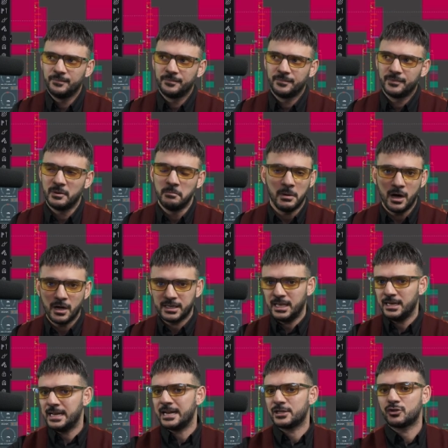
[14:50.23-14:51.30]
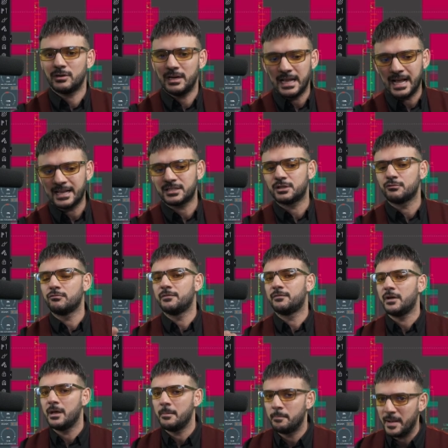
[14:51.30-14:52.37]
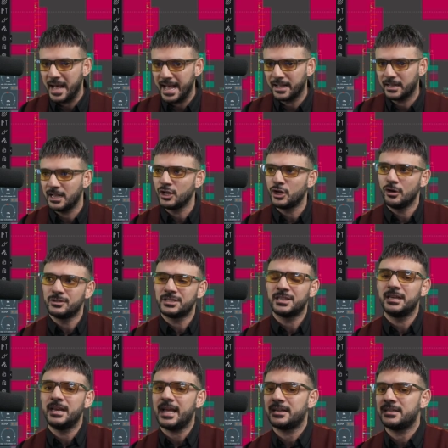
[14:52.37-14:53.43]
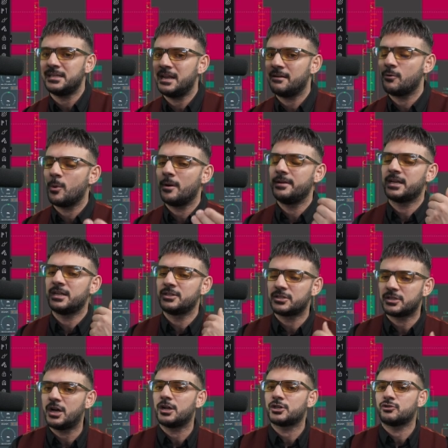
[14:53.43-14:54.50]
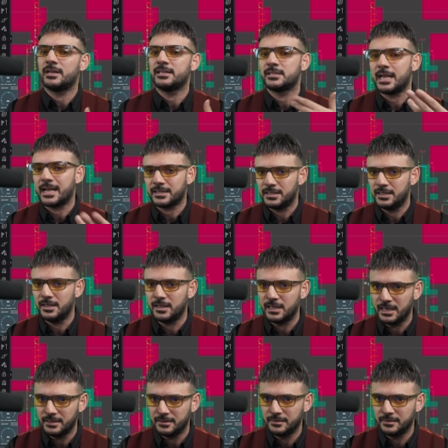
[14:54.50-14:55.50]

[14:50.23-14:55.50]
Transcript: the market naturally has to revert back and go to the next era where it can start transacting again.